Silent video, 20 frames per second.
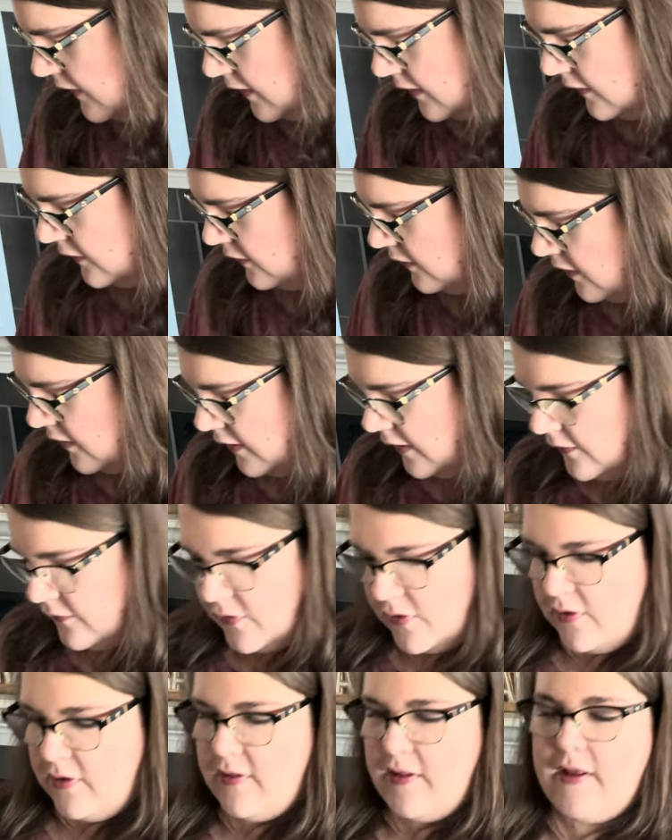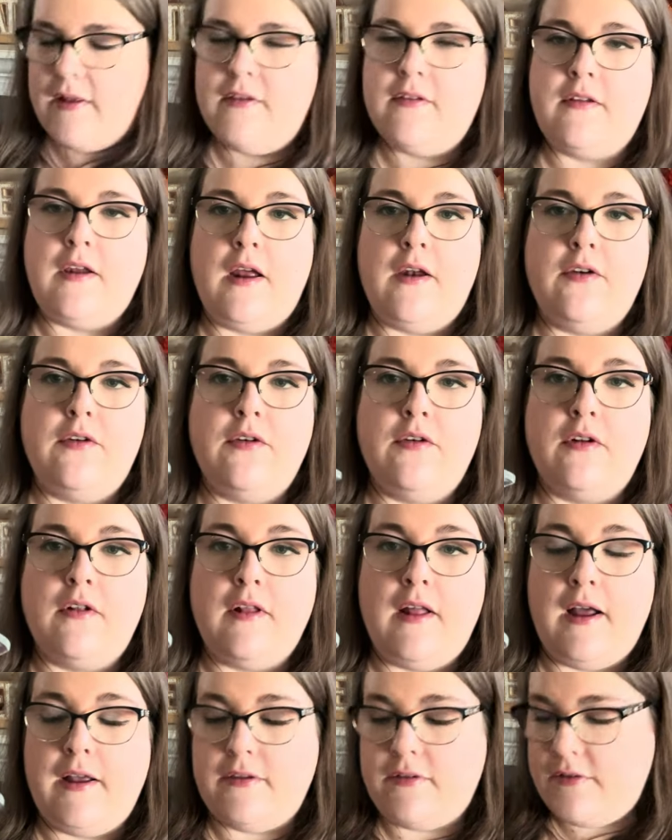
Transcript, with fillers: then it's got a very like standard glass